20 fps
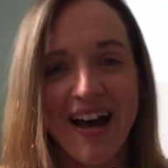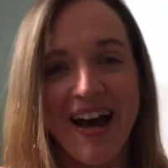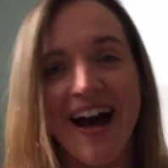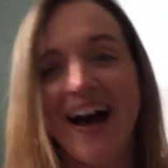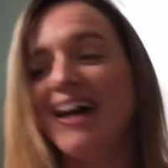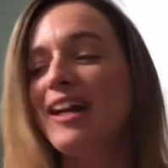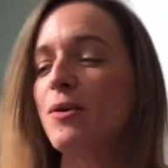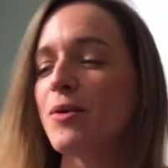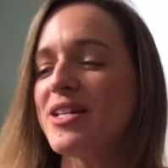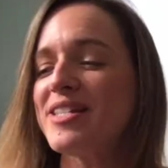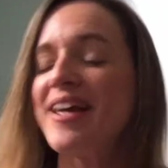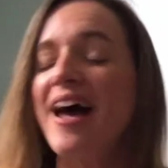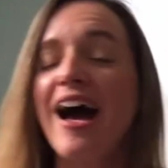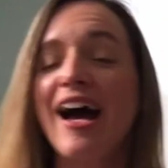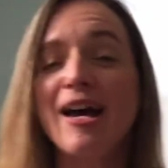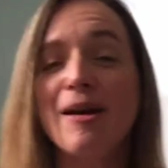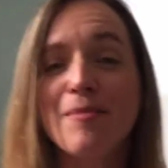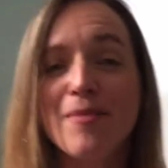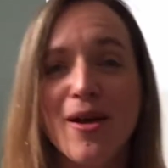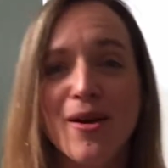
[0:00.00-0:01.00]
Anyways, I
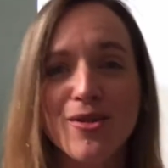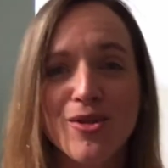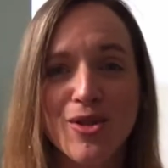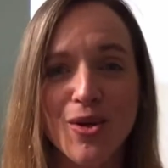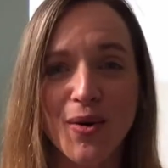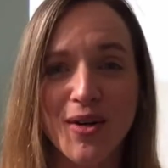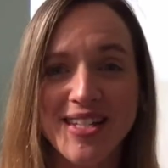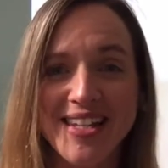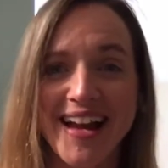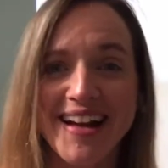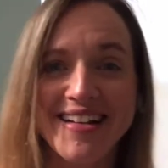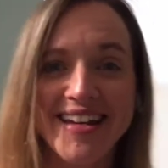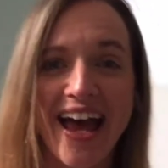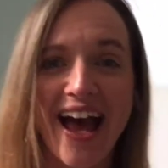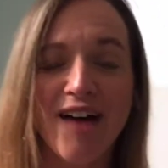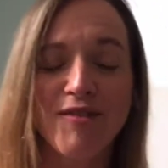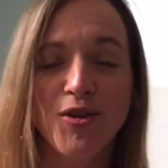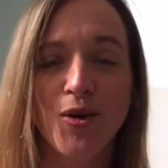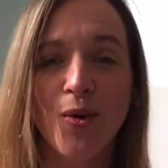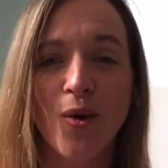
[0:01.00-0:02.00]
am so excited to
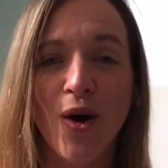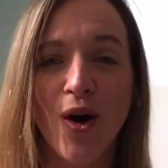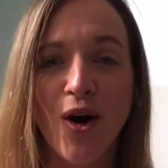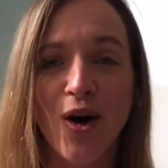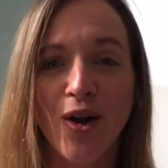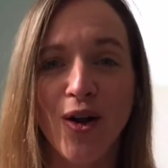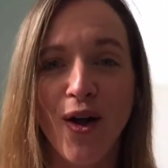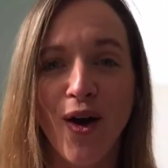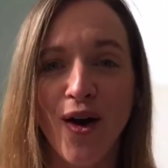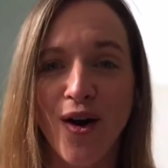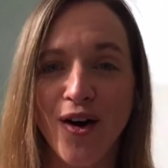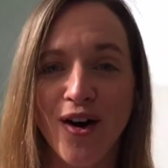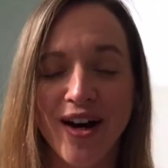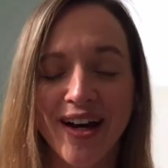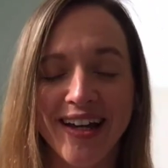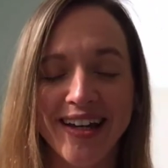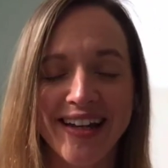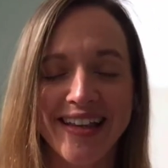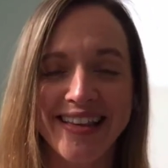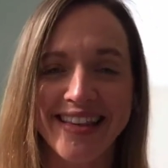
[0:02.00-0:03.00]
have you all
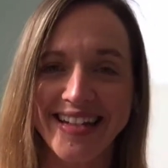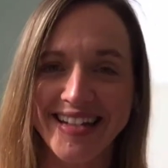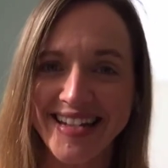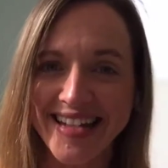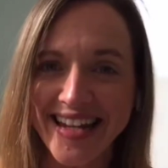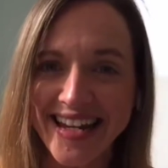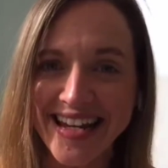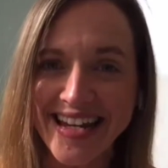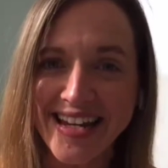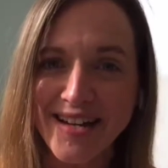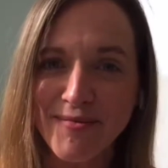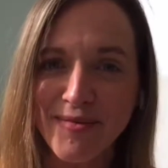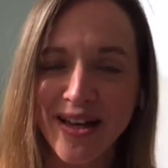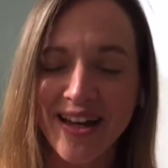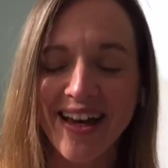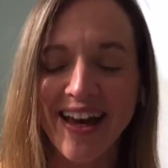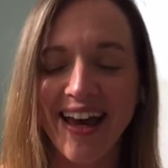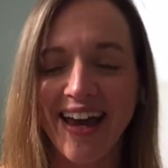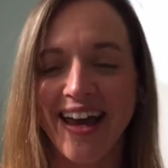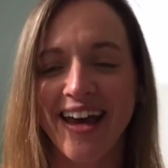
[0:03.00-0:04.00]
on the team,
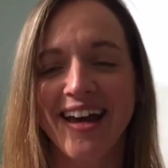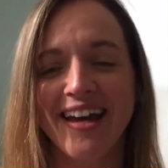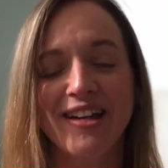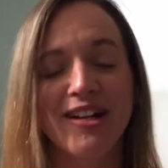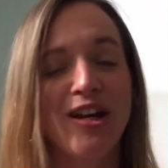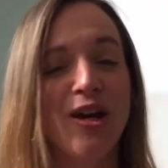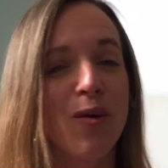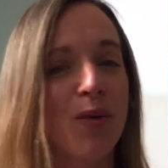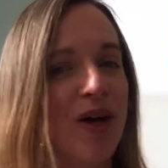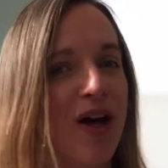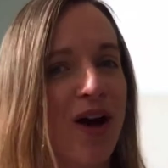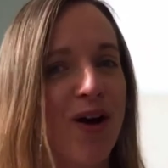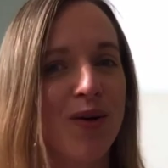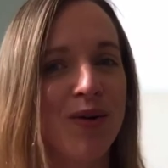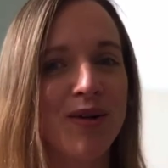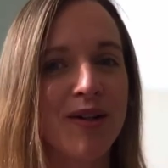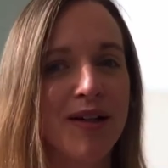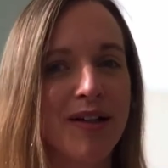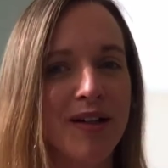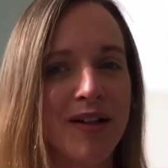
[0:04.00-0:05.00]
and here we go.
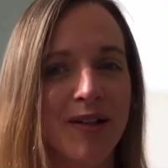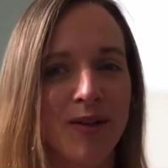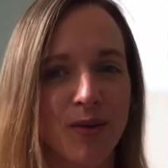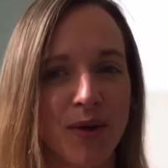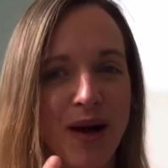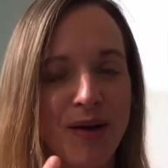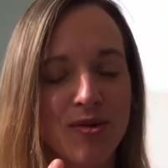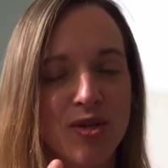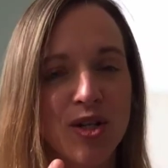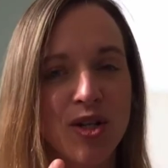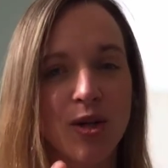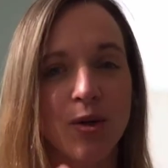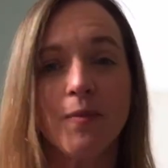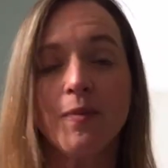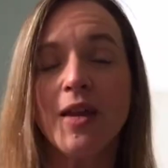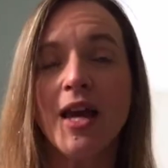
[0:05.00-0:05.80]
Round two.